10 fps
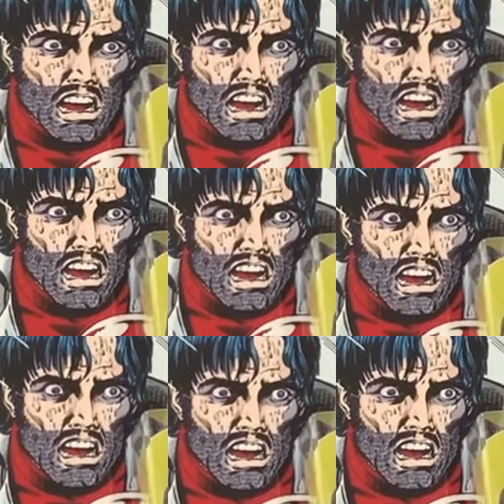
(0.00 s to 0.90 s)
the
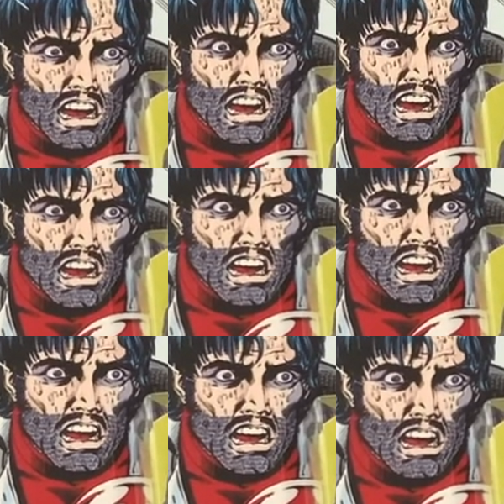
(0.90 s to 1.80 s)
space for the
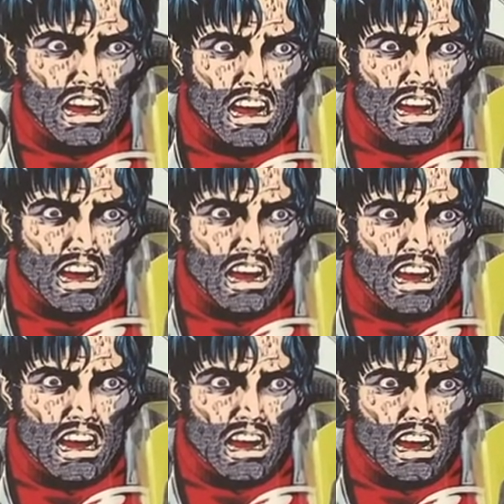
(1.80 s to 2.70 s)
peg hole
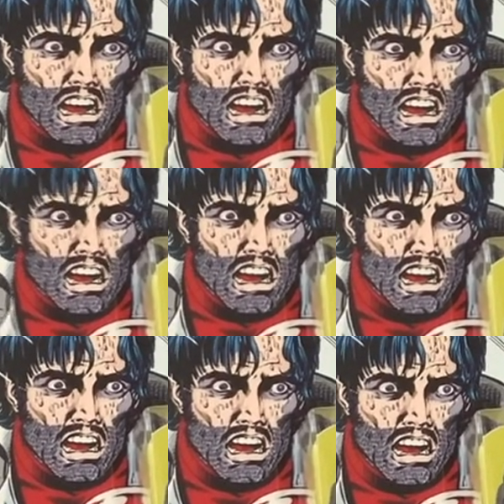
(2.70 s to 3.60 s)
without it
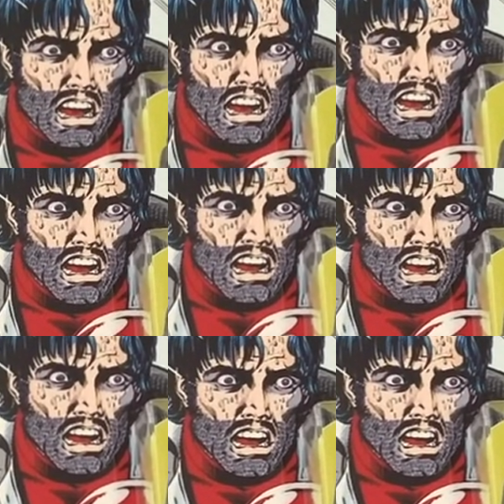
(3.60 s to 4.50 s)

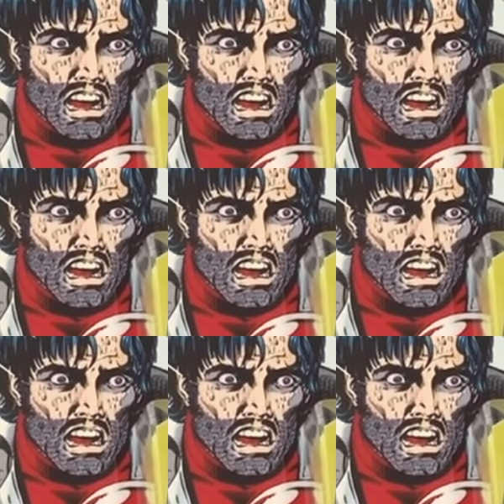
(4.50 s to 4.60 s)
overlapping